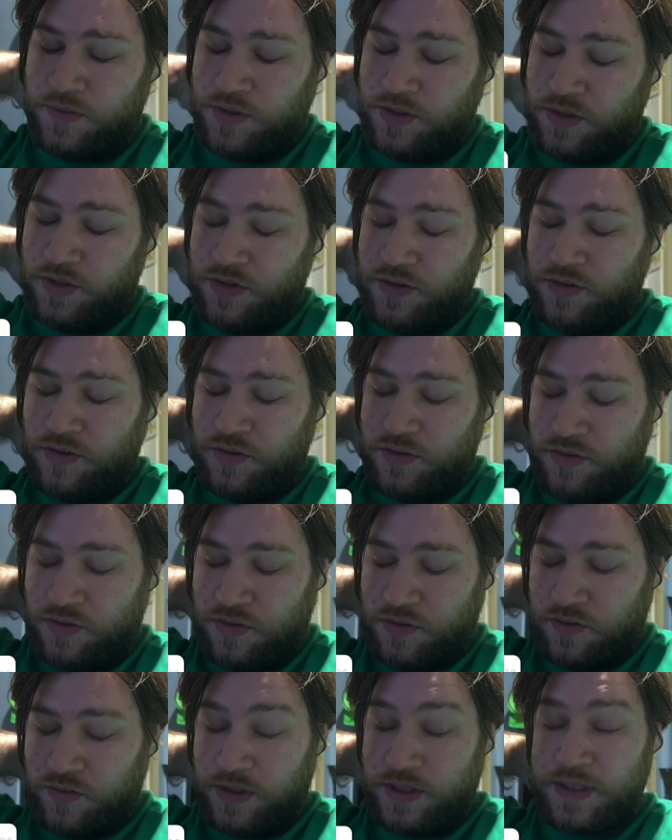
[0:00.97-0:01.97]
to
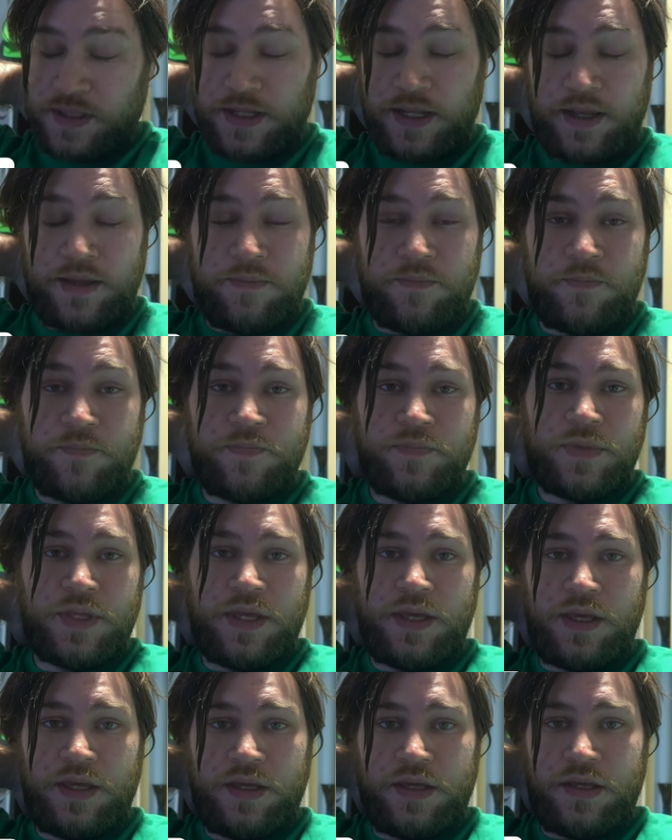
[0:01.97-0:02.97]
Wednesday.
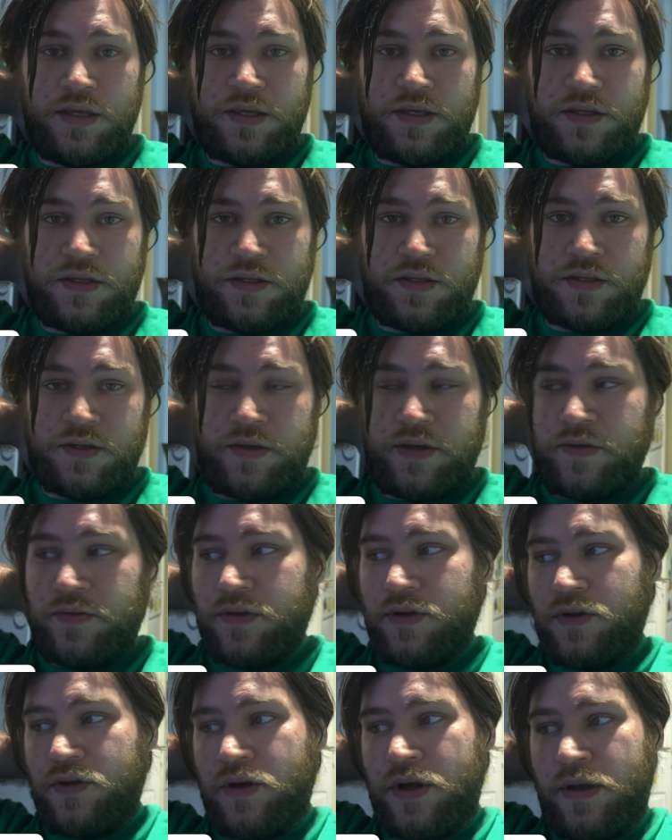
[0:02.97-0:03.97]
So I have
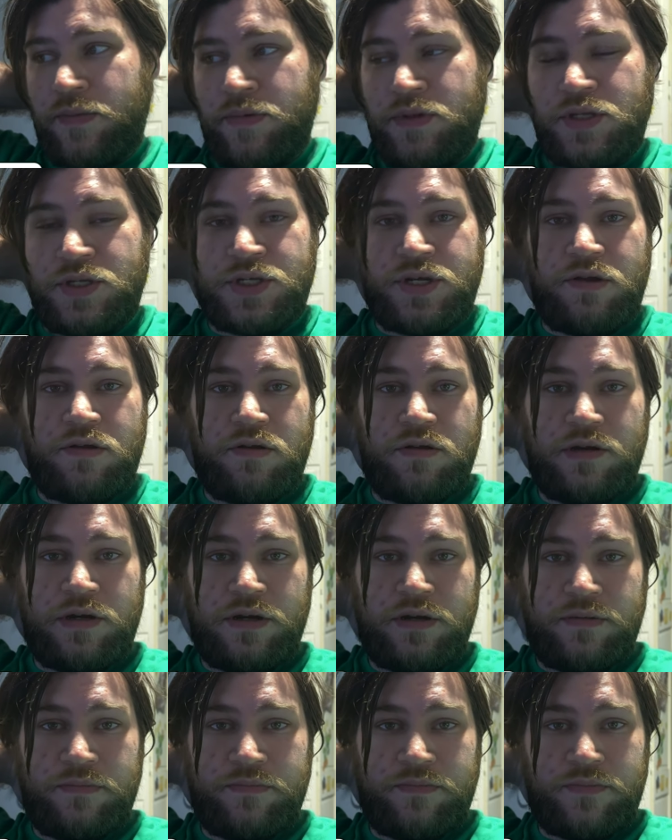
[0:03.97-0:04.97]
to go hop in the
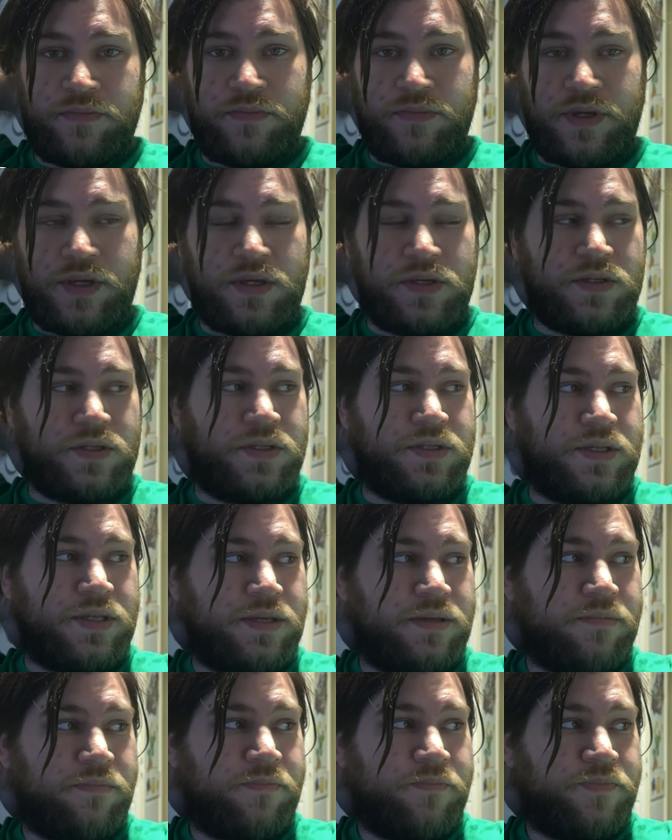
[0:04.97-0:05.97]
shower because
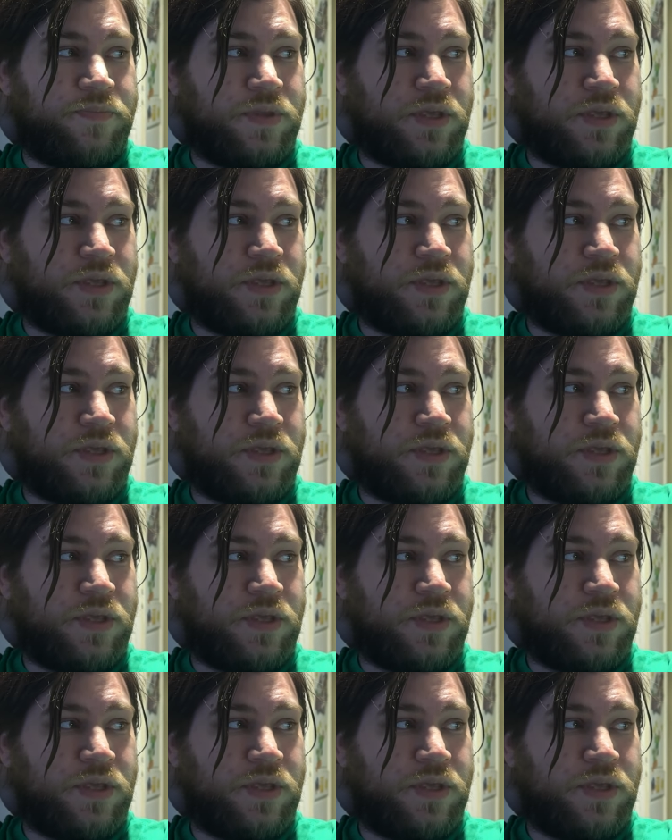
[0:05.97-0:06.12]
um,